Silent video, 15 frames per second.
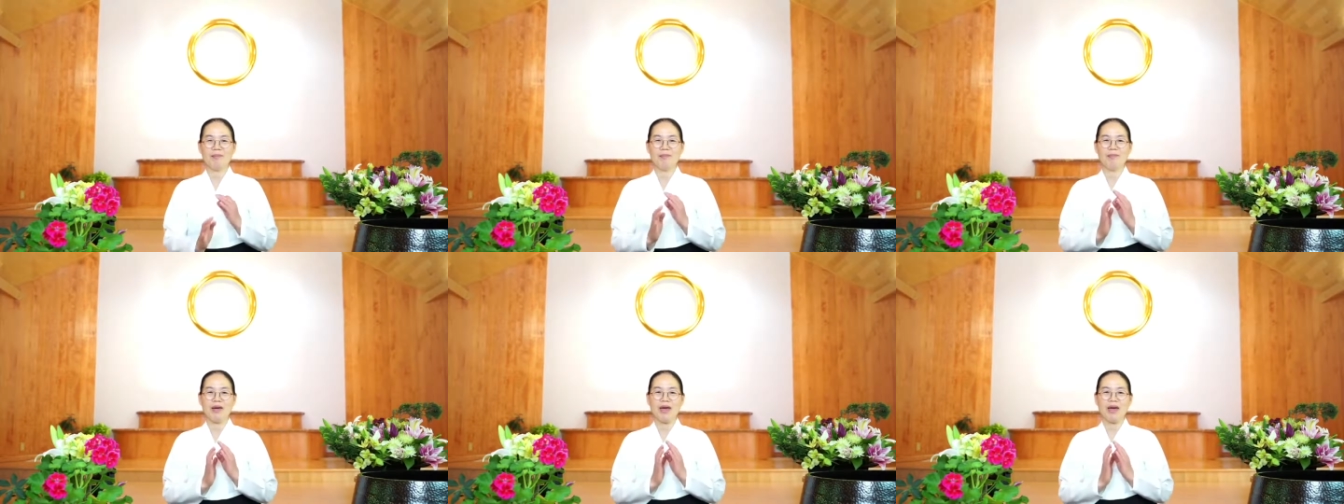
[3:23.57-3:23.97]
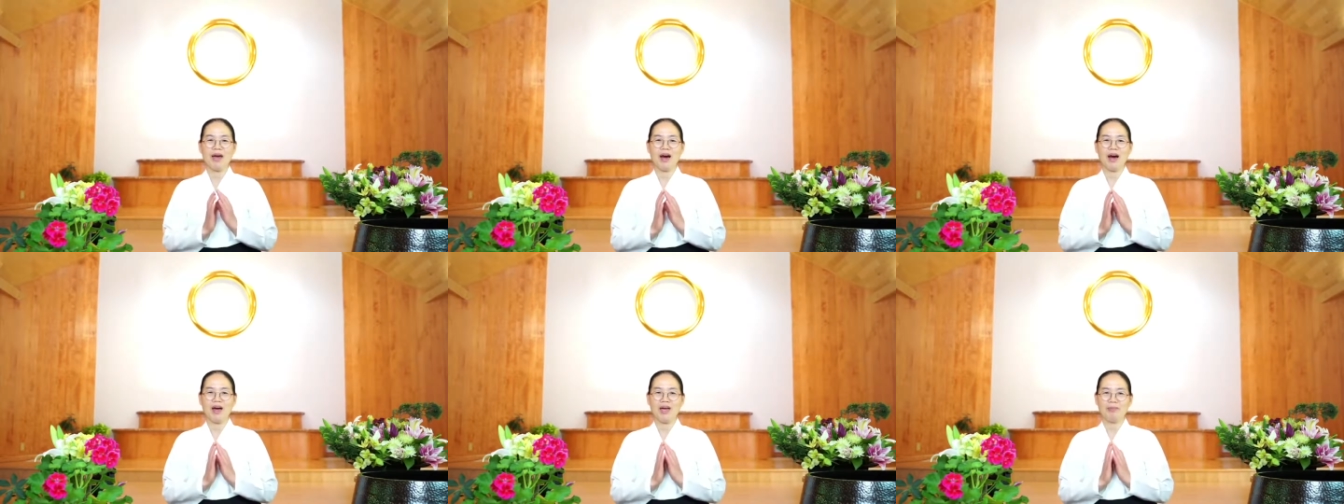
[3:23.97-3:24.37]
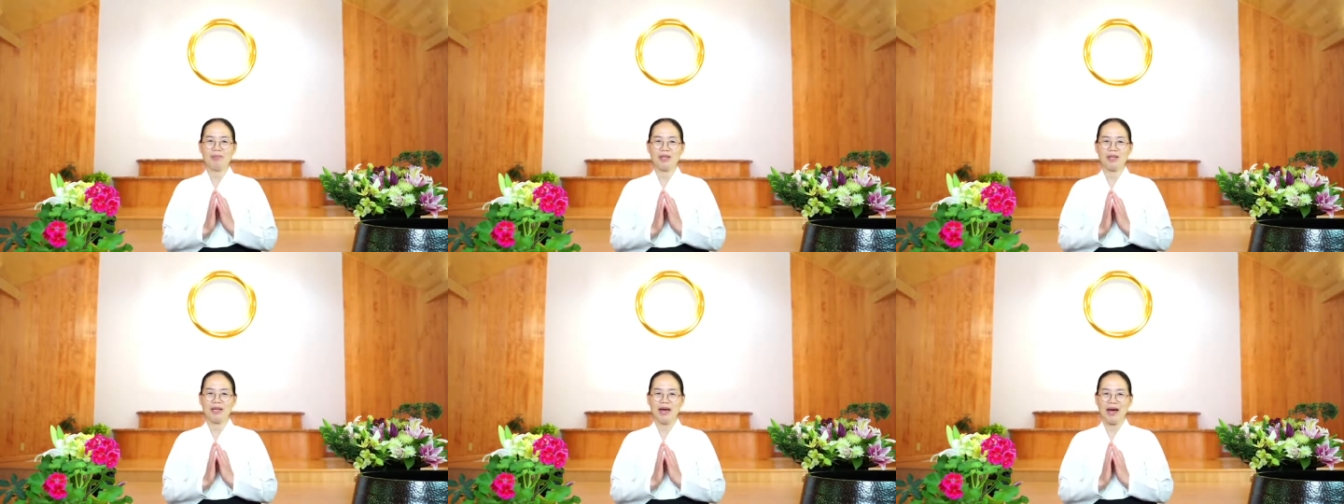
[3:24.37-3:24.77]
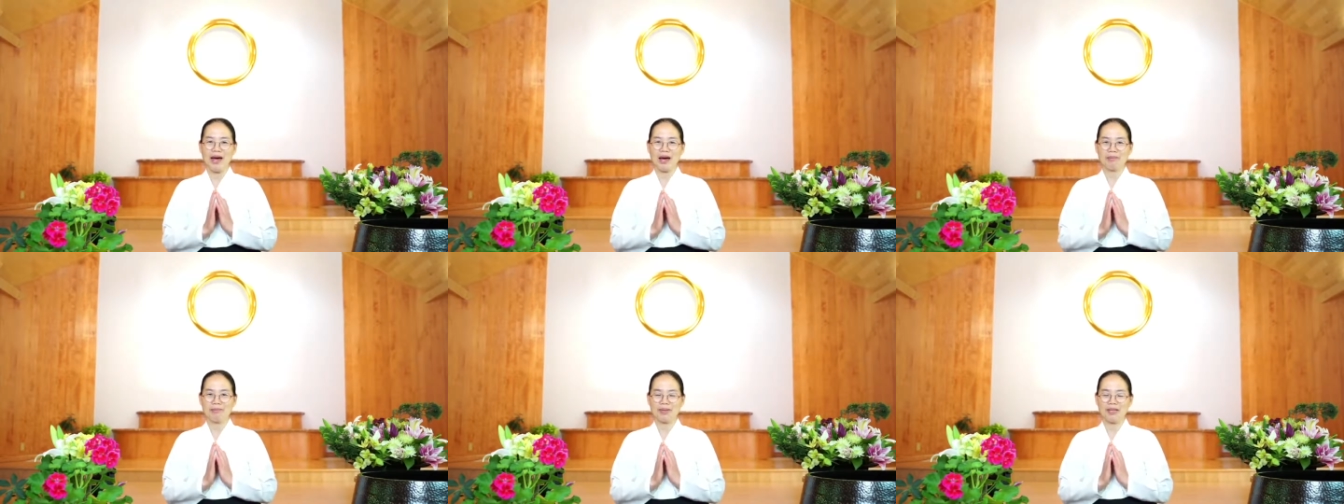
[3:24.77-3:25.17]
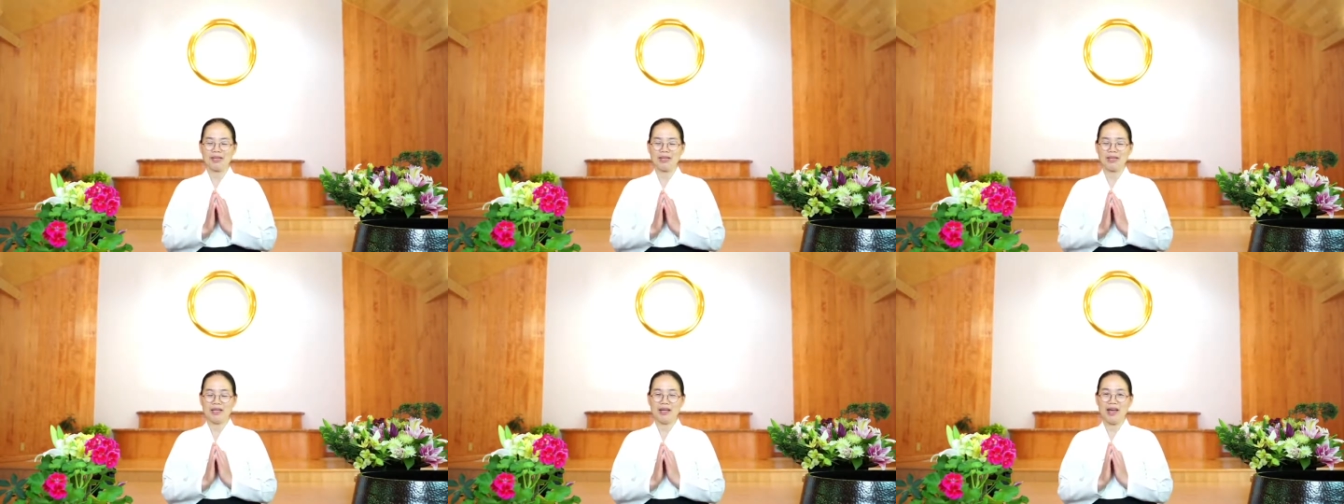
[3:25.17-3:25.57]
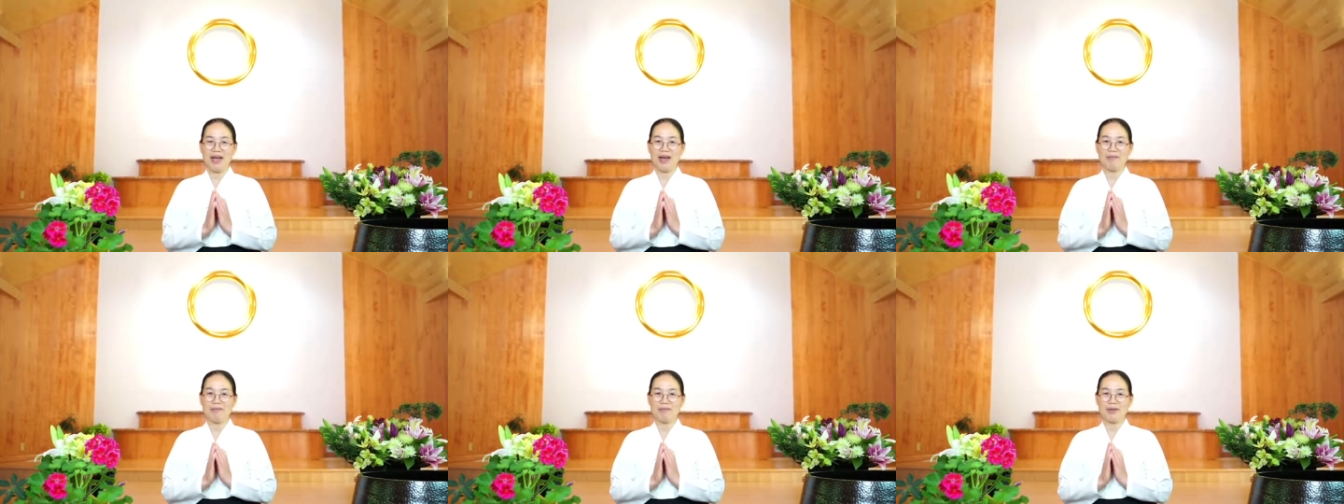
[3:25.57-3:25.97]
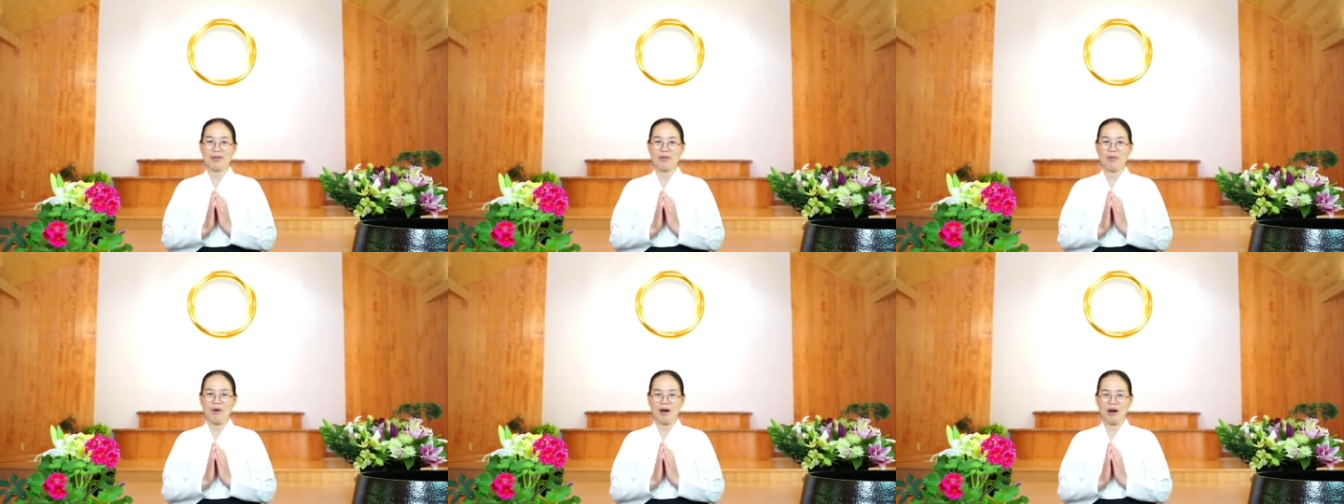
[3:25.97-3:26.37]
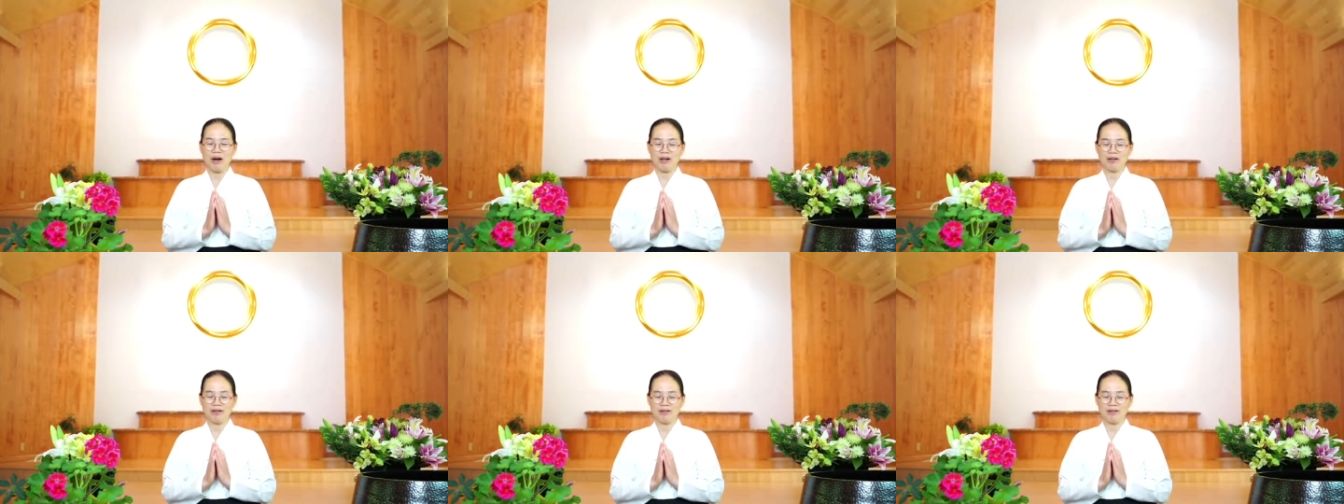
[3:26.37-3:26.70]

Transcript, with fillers: May I be happy and be well.